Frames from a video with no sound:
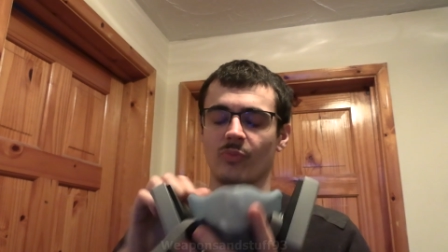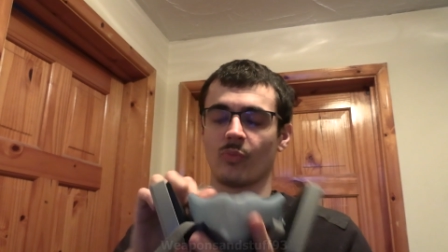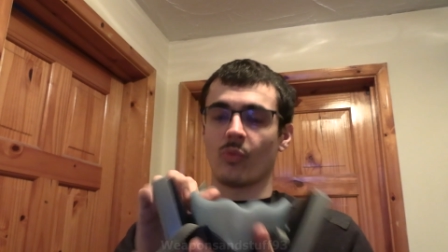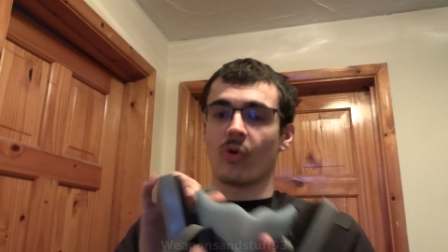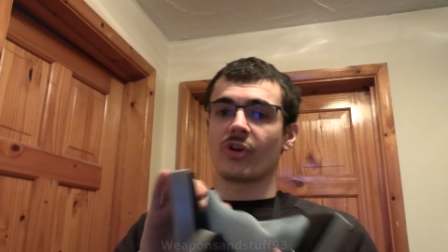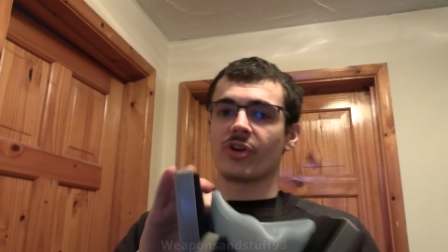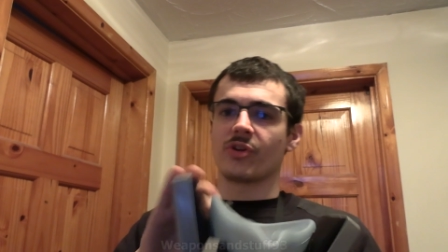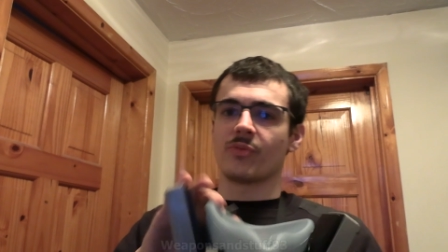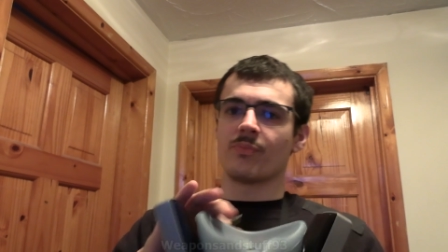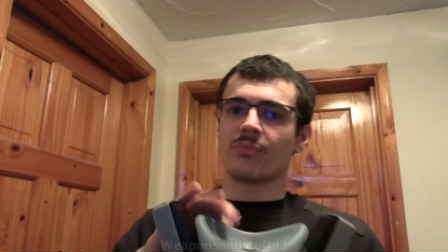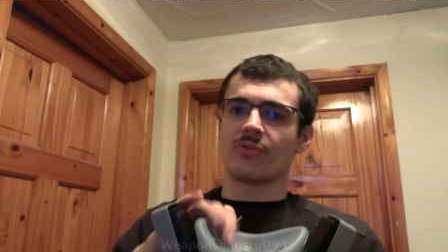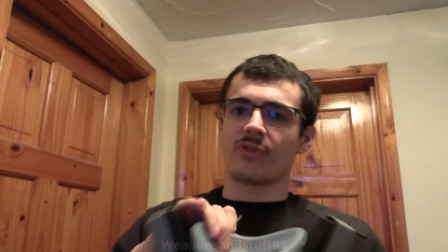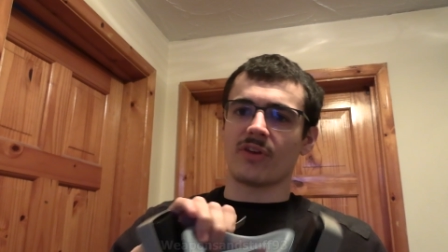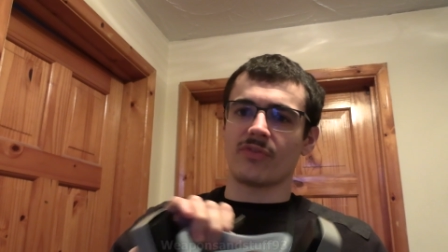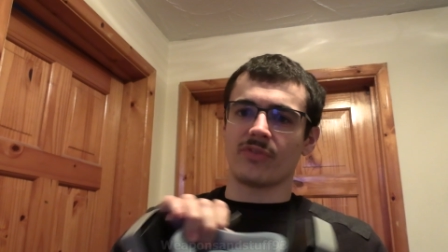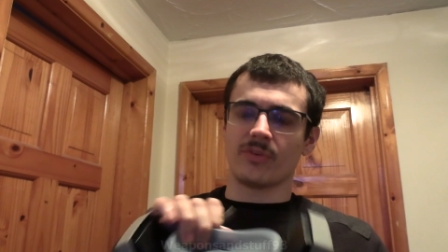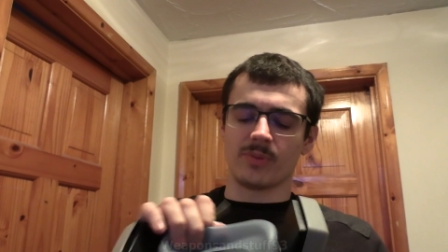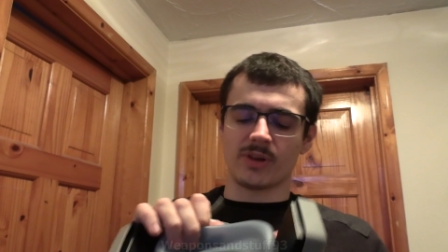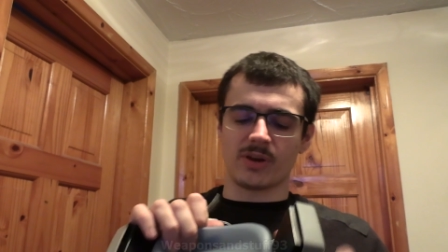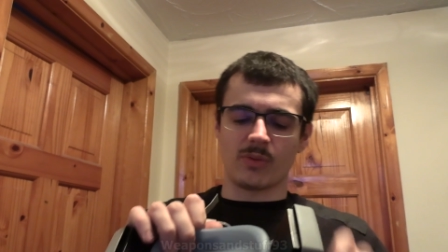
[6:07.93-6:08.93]
what you
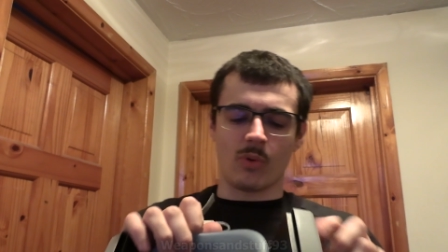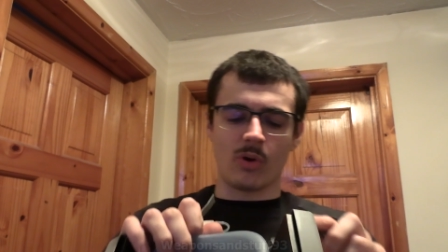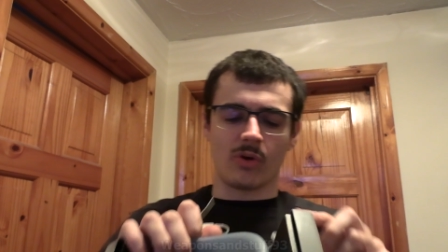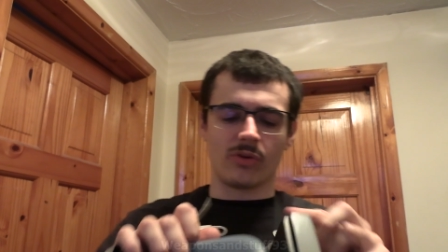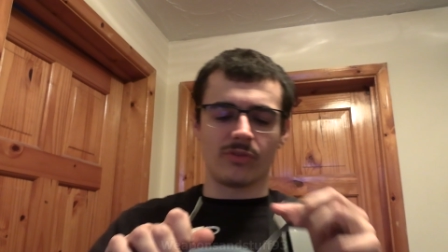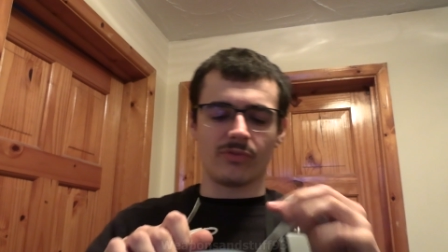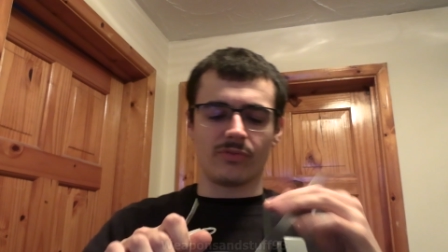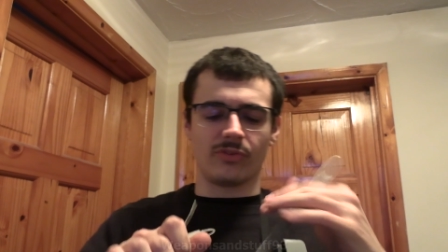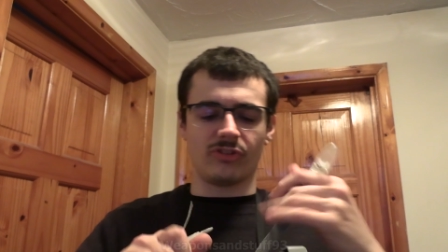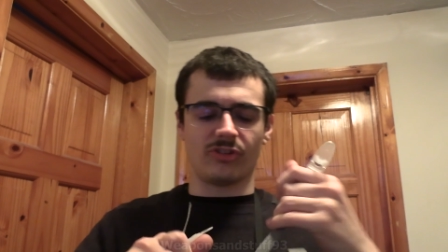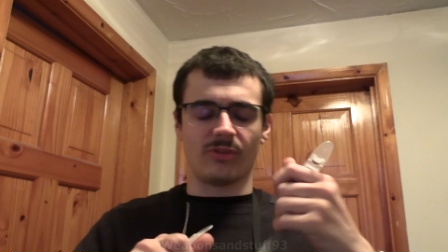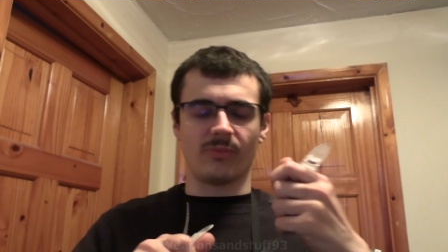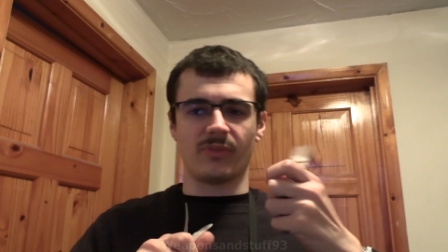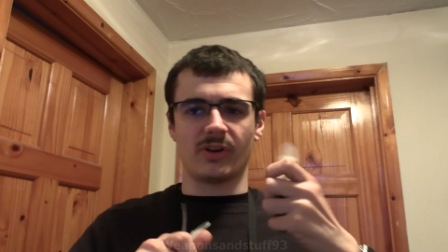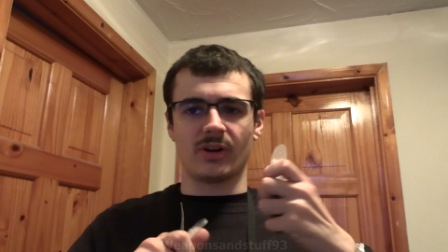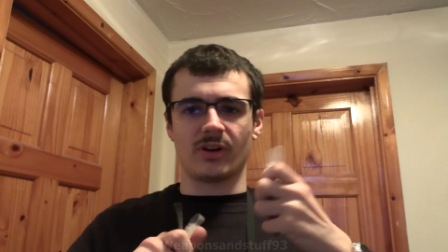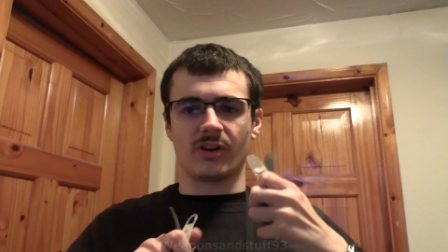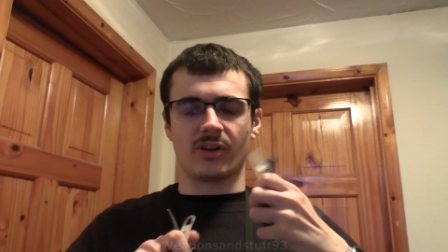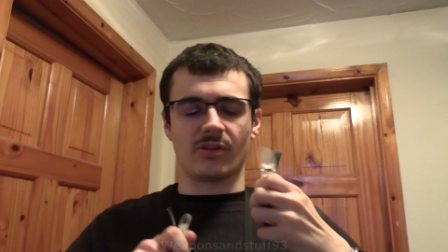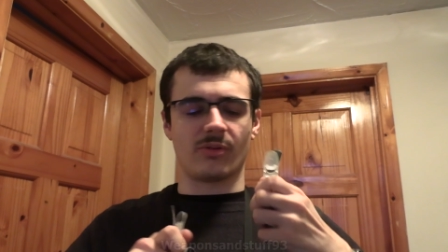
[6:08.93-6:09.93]
preferably want for
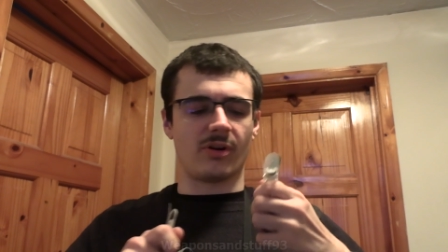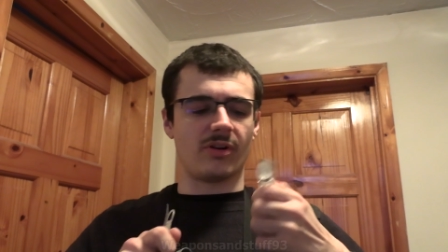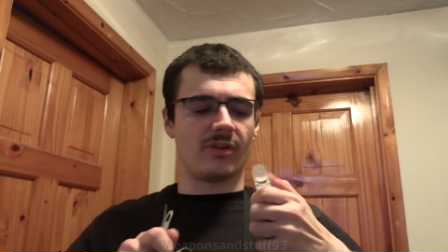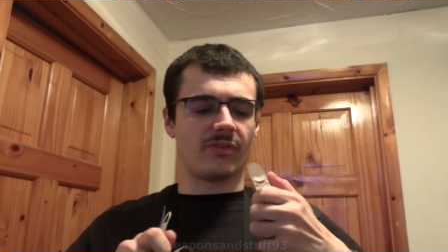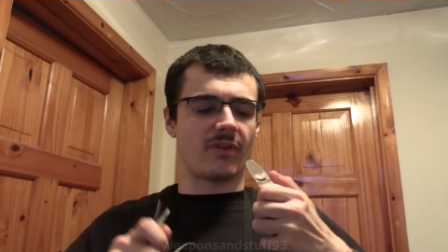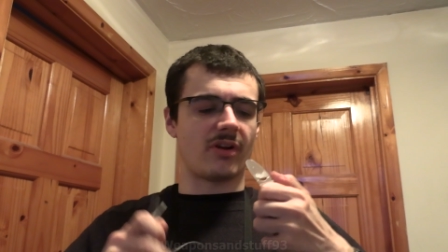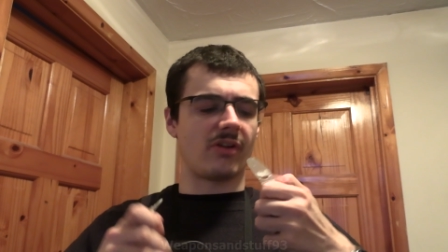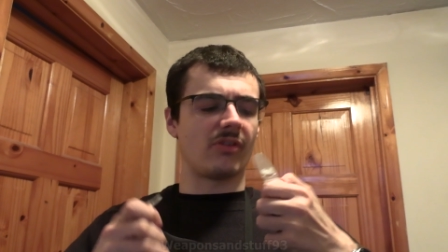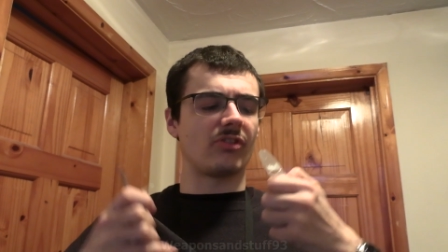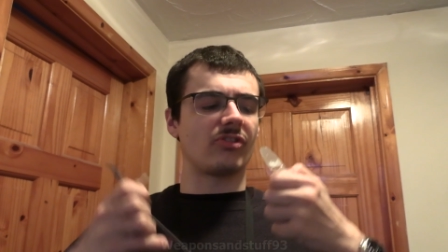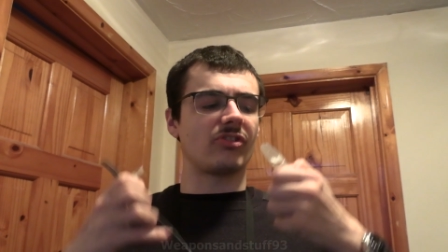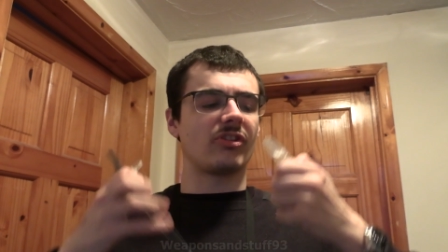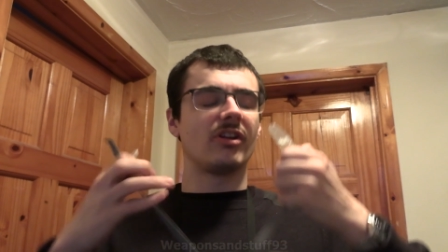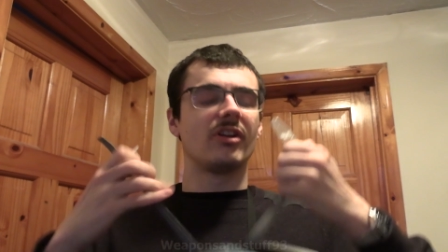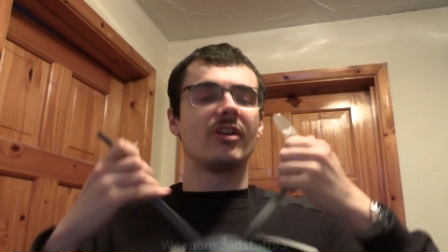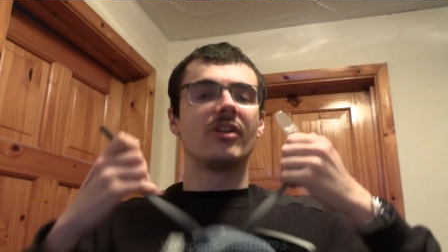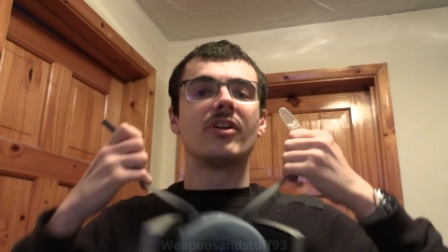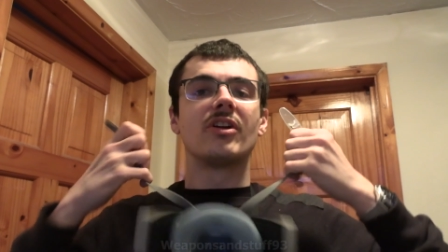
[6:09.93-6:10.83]
something like coronavirus.